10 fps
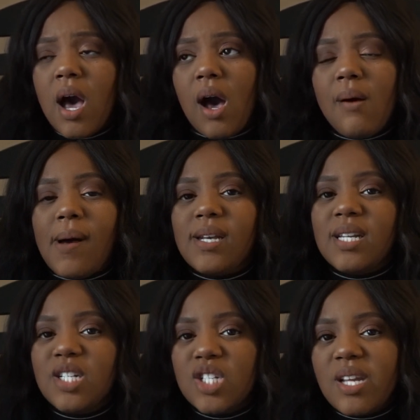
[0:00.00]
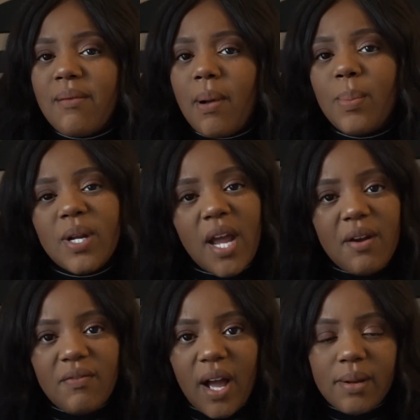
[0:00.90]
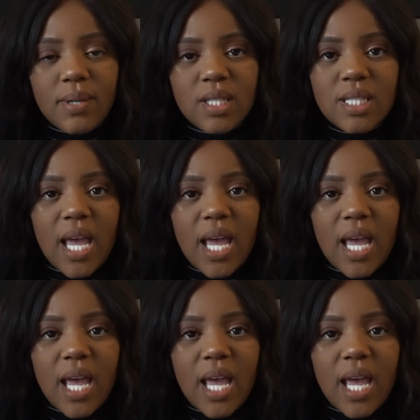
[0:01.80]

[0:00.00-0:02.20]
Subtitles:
I did just take my prenatal vitamins,